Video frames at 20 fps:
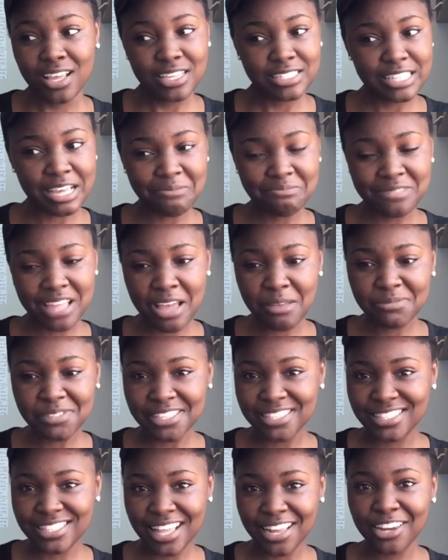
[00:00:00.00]
Sometimes
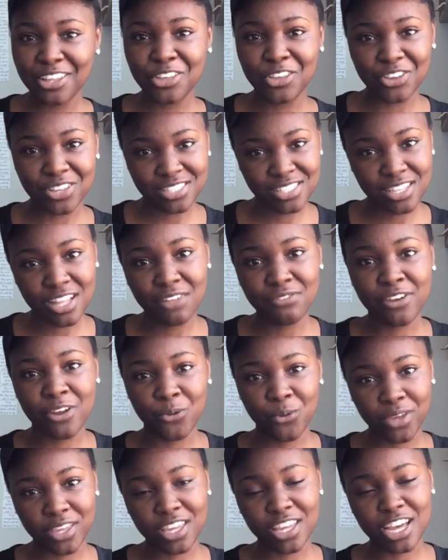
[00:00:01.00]
it's telling yourself
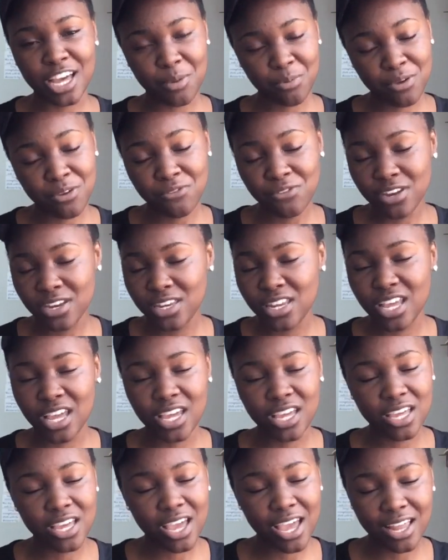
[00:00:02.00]
and waking up every
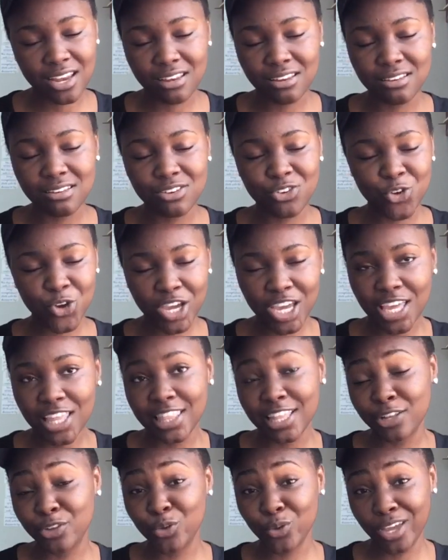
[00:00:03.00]
day and knowing
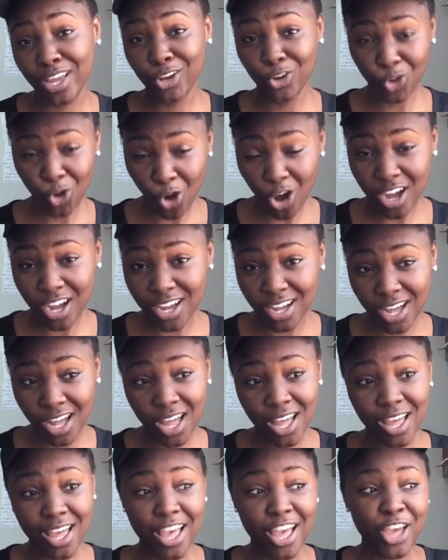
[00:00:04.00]
that you can conquer.